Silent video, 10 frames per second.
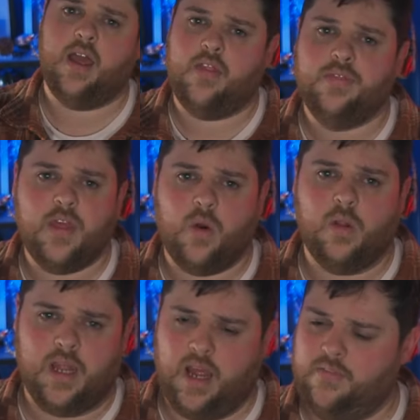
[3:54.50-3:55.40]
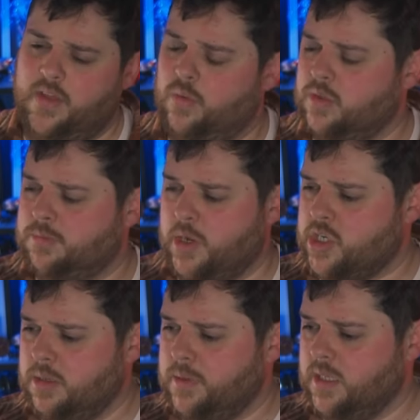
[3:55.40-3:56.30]
And they all have their own
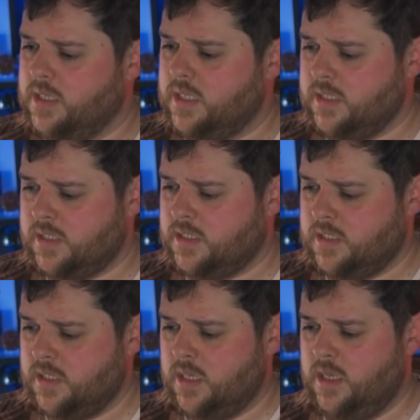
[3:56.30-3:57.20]
special abilities.